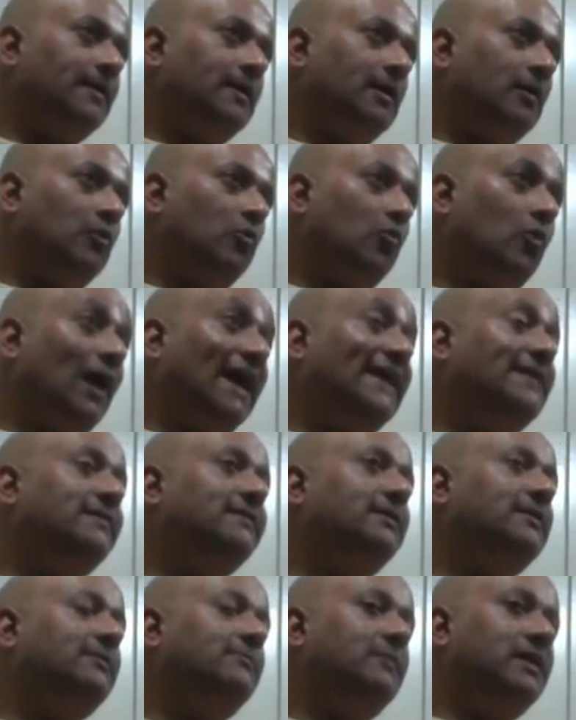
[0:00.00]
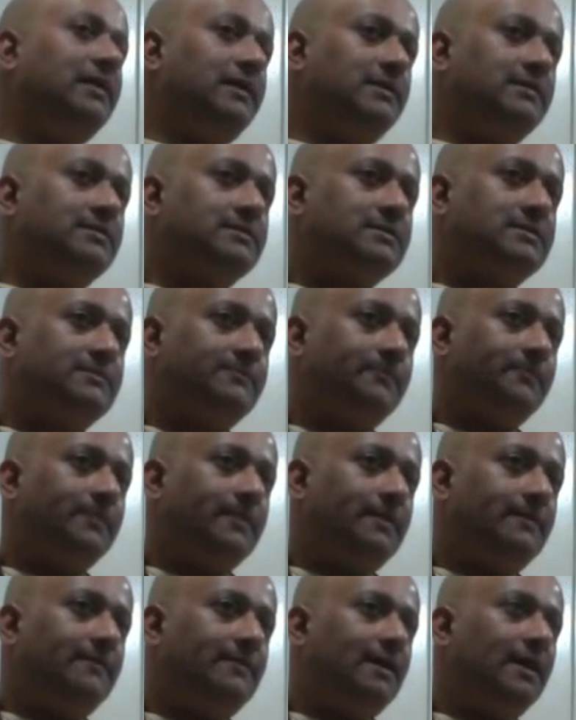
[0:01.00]
vital beings.
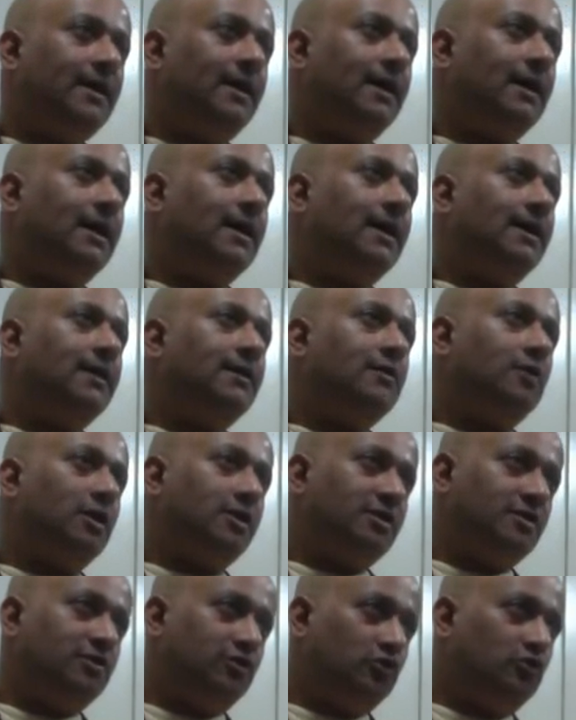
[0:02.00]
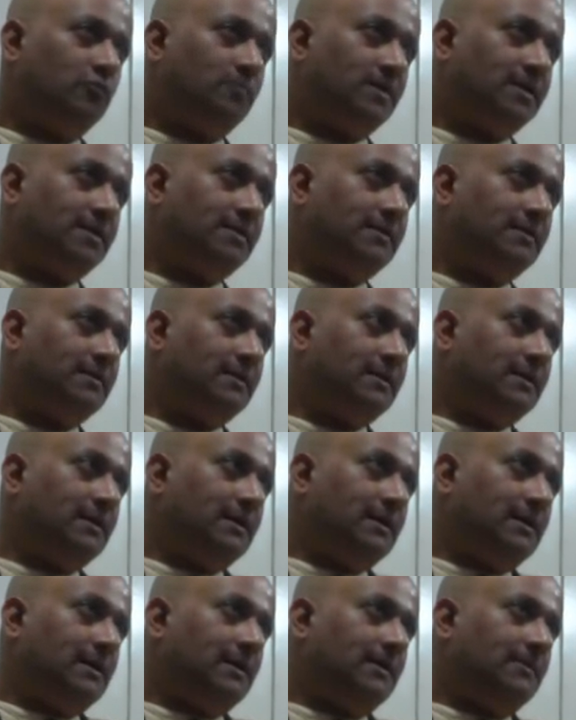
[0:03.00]
They are not human,
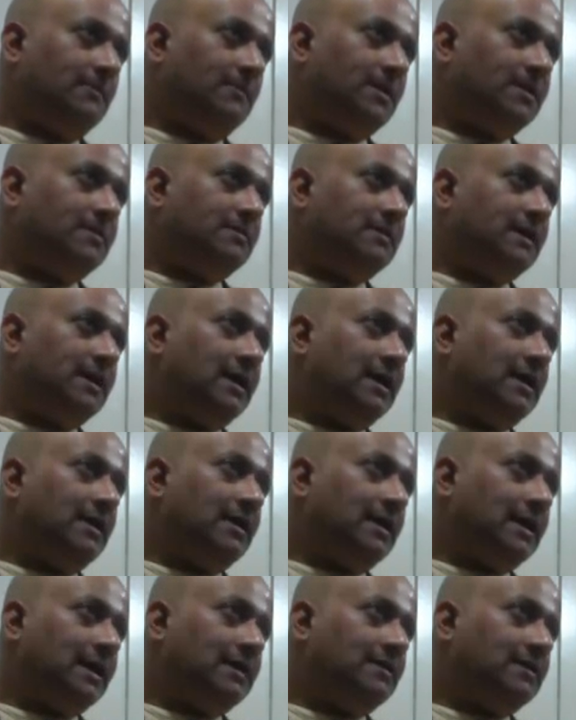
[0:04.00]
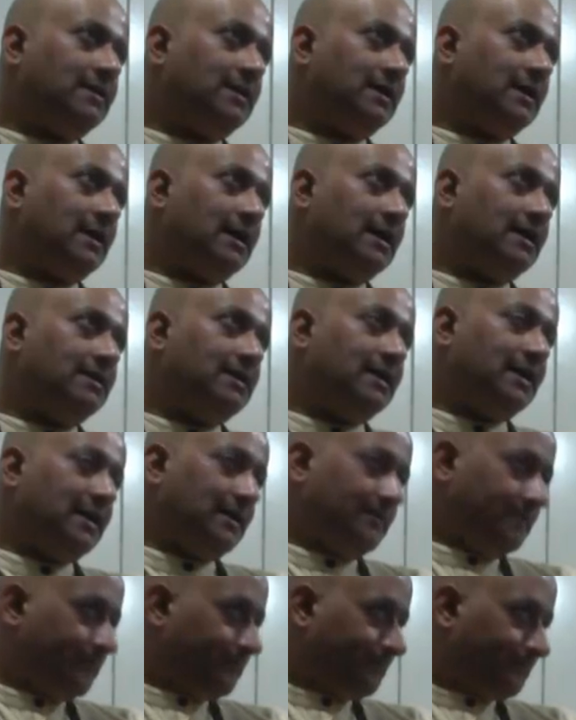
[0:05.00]
but they are neither are
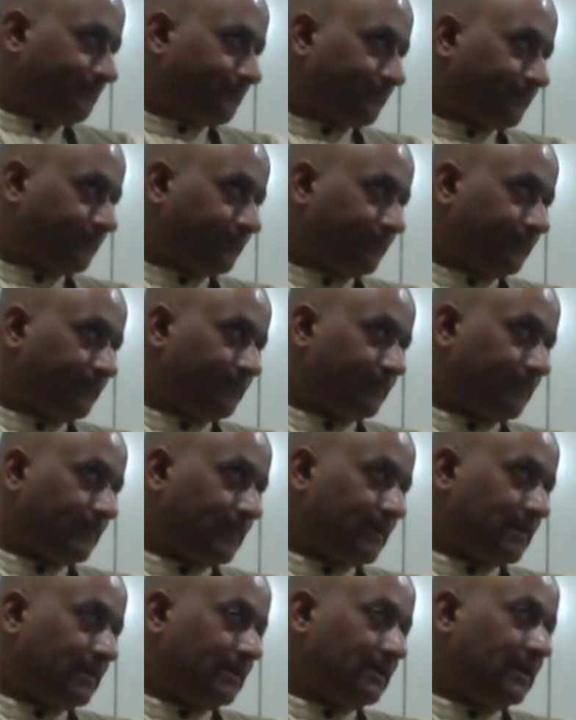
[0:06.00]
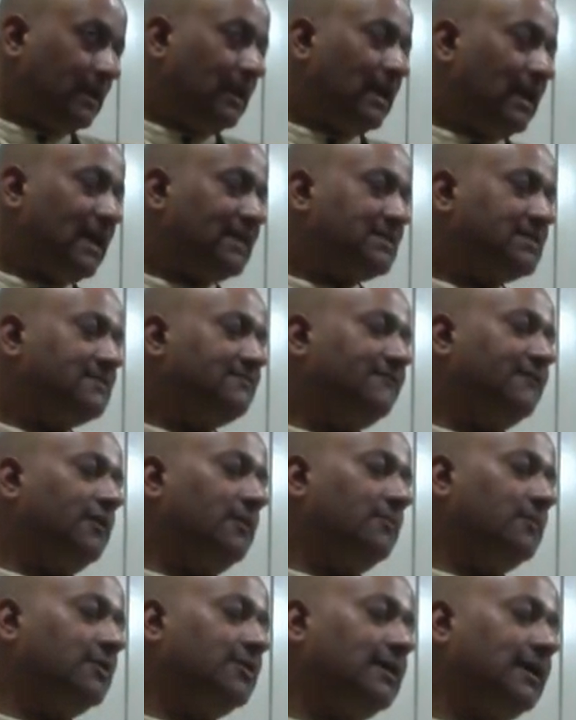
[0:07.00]
they the last
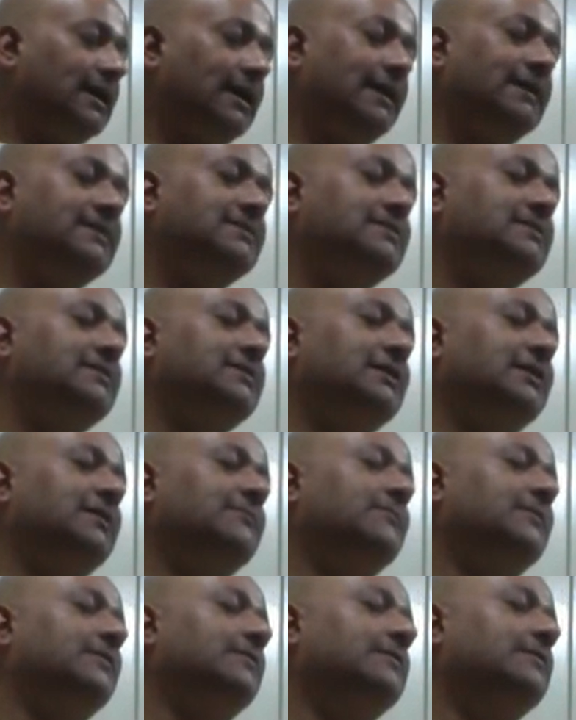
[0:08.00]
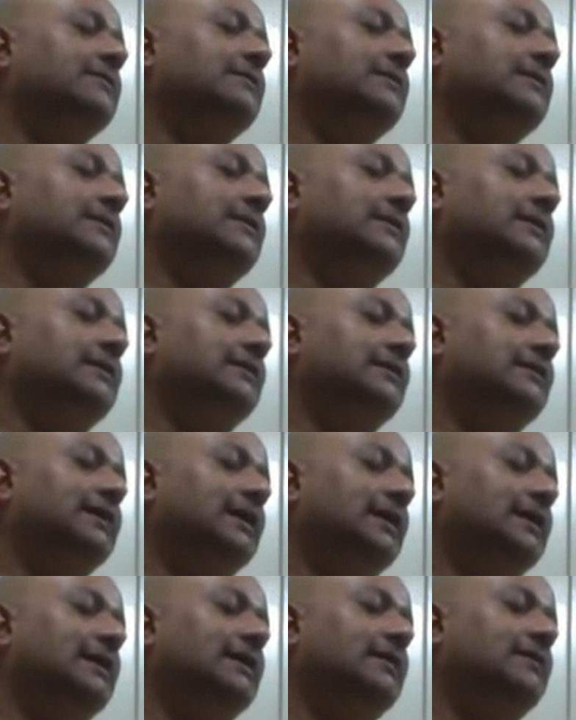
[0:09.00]
form or the highest attainment. They
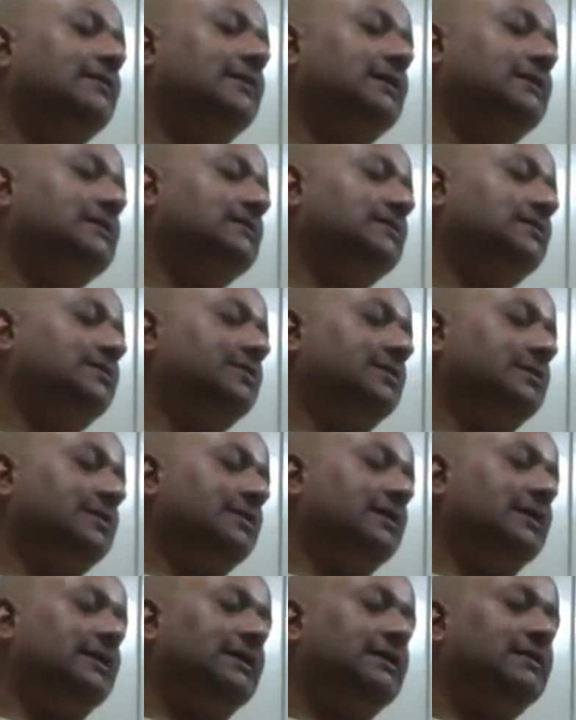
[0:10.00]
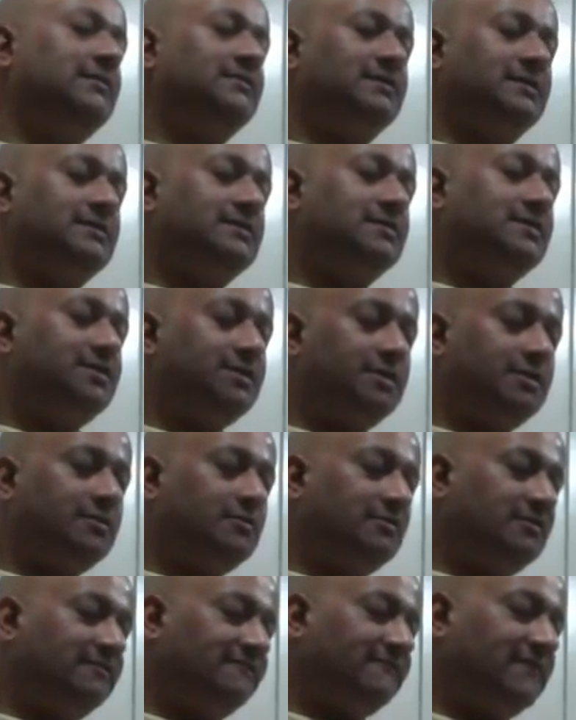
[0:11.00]
are in transition. They are in transition
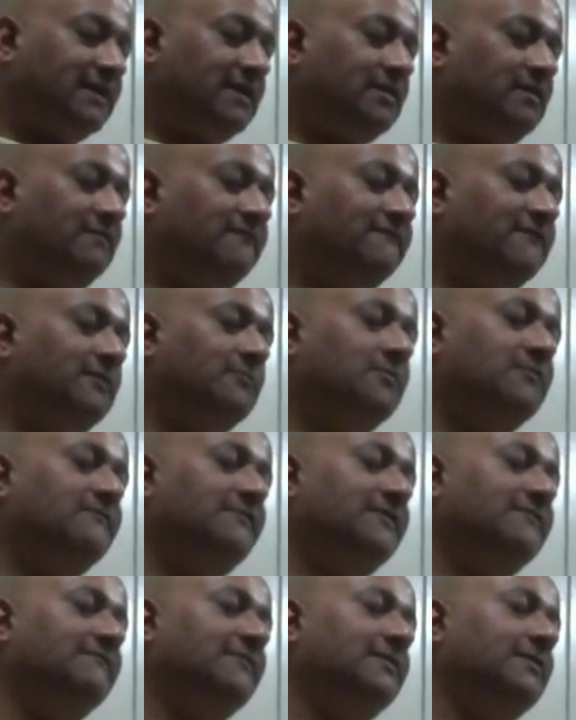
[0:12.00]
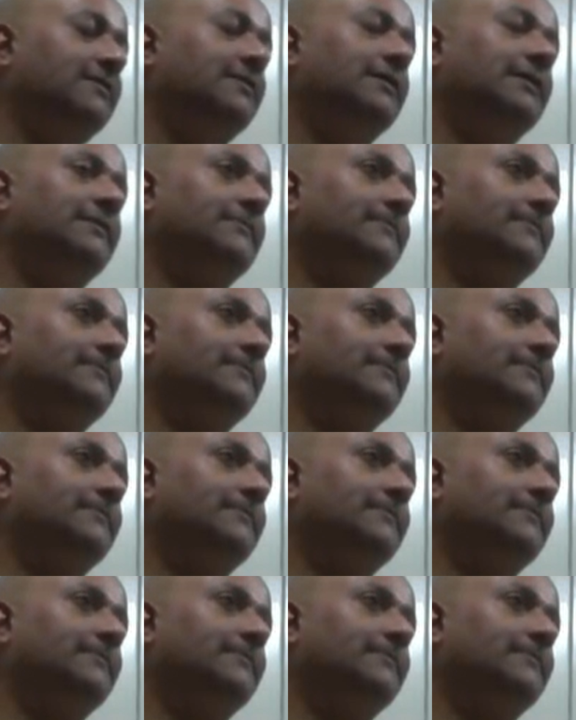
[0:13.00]
to the final form of divinity.